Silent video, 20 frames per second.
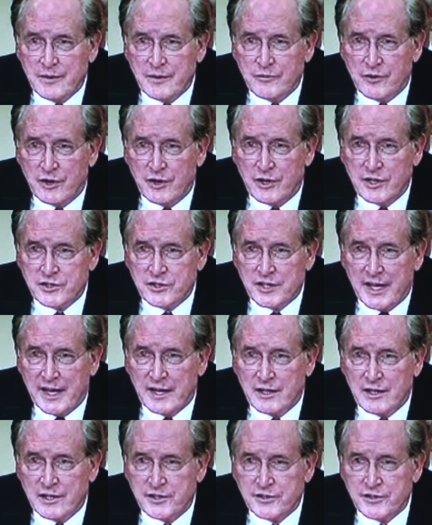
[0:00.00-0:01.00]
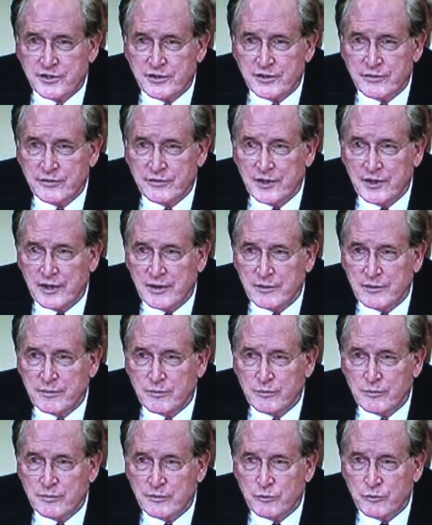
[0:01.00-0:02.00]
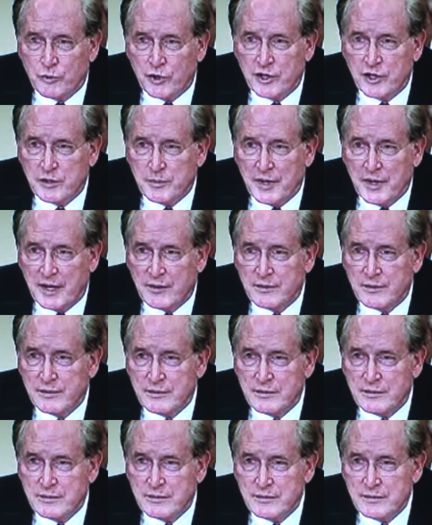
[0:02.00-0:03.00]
analysts have worried about